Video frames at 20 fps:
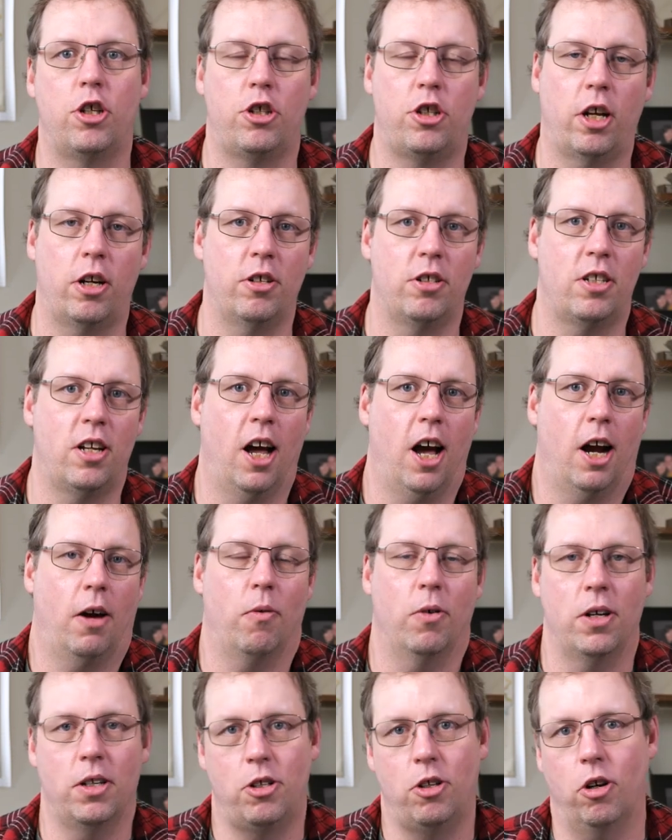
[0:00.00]
to Shutterstock,
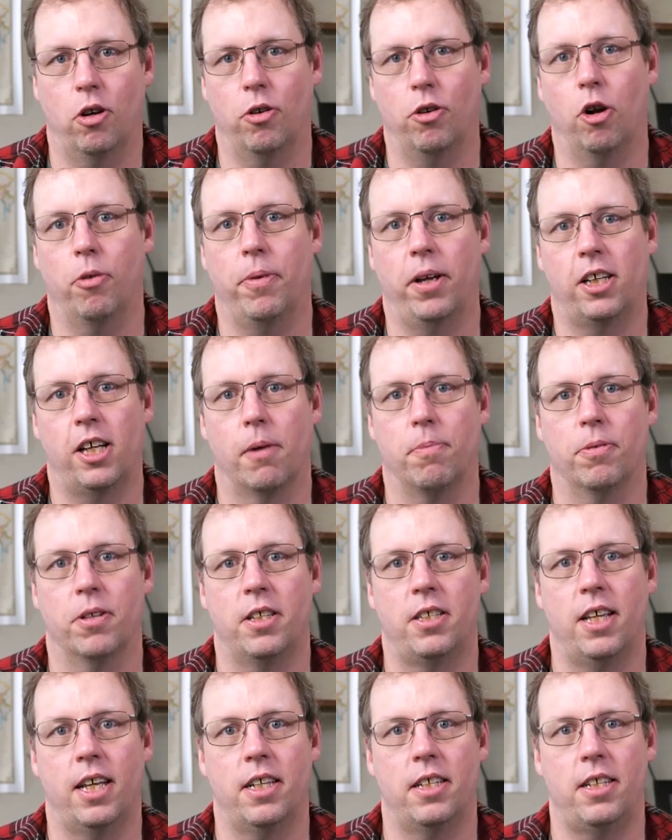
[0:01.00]
where it's, normally a couple
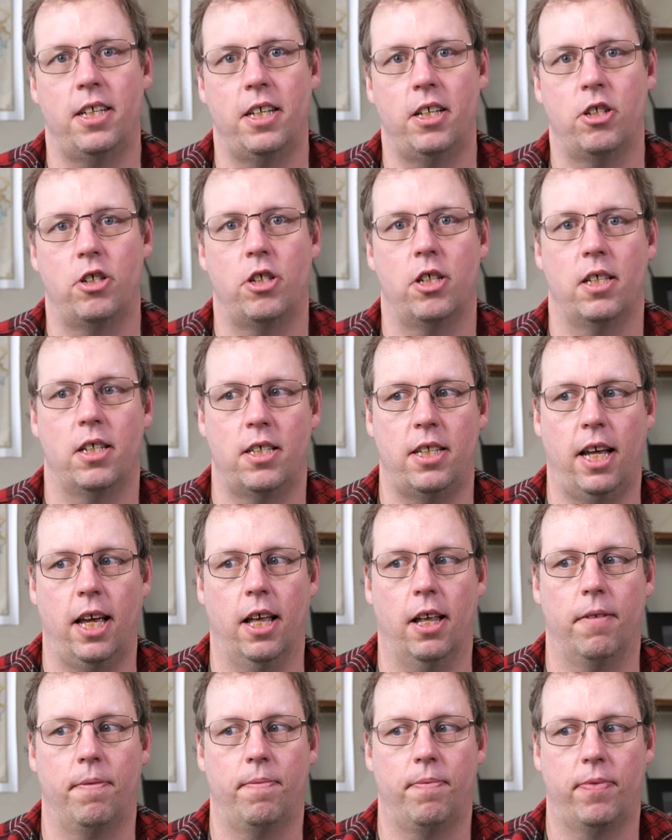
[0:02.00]
of cents each
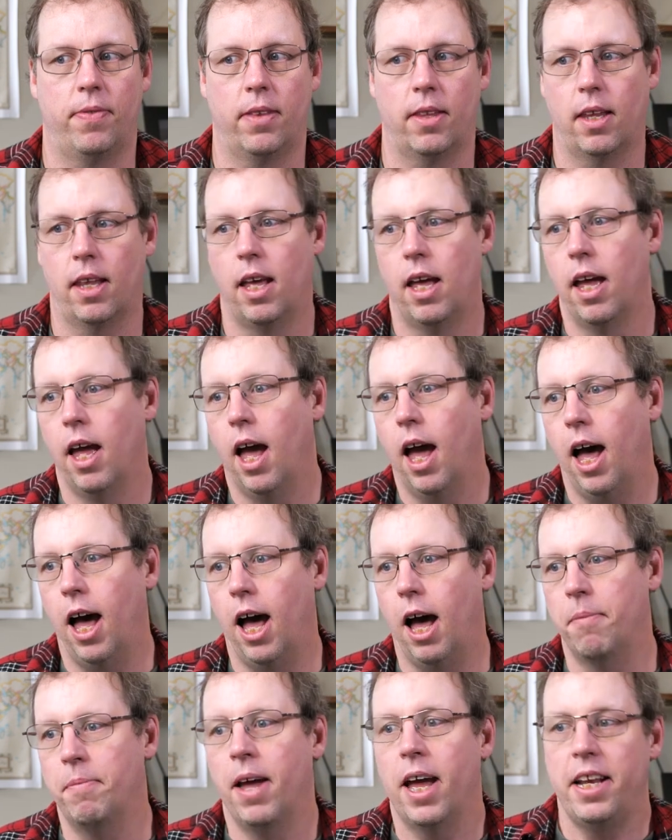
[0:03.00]
sale.
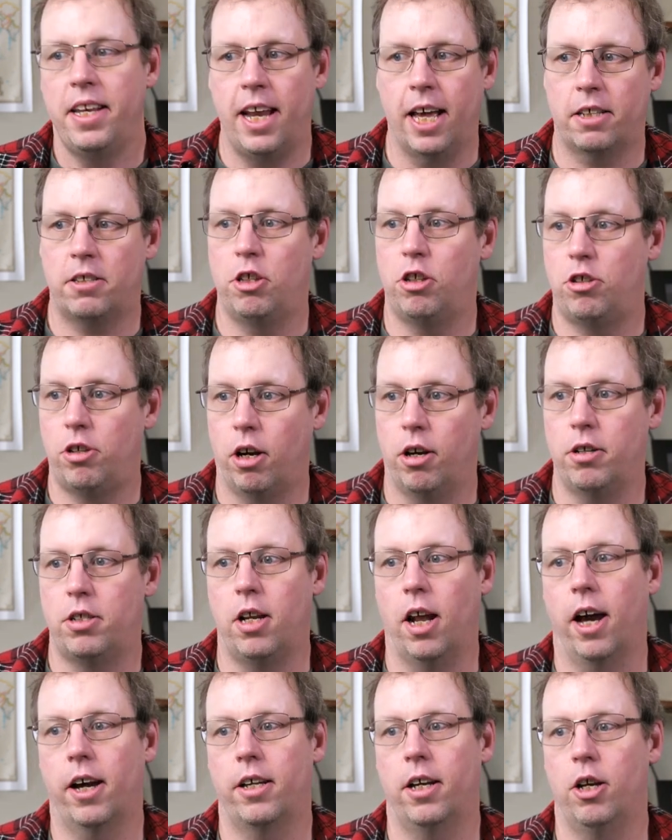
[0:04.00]
Next is
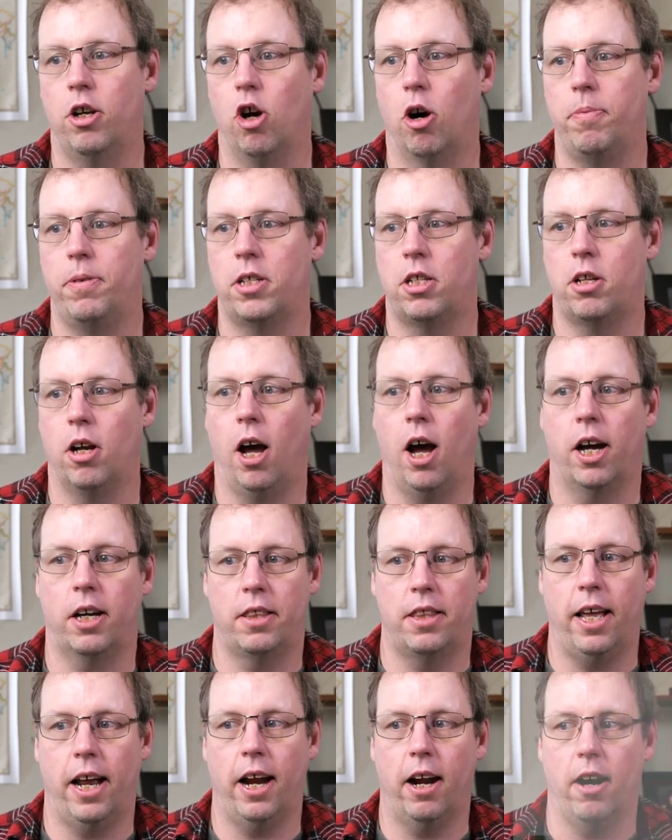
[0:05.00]
Shutterstock and Adobe
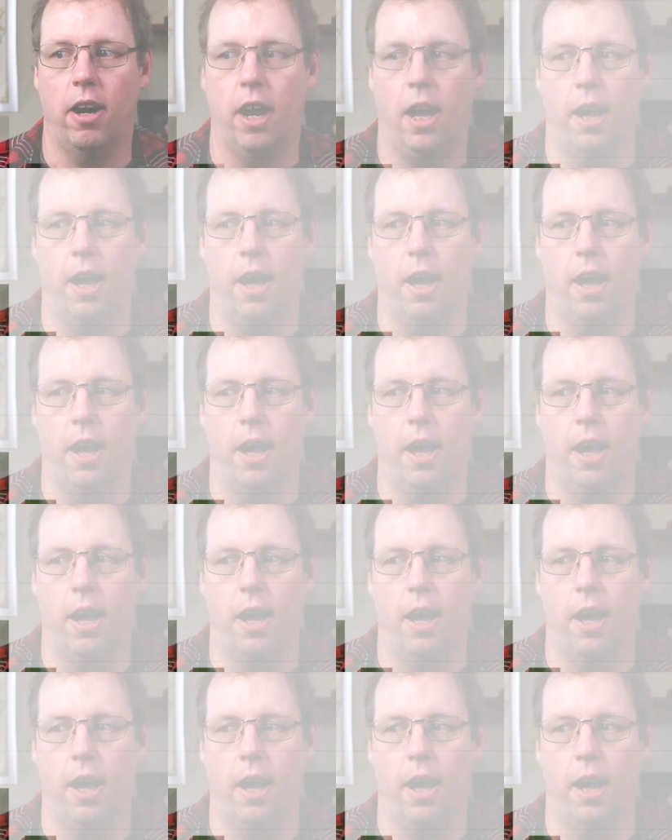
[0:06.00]
Stock. There,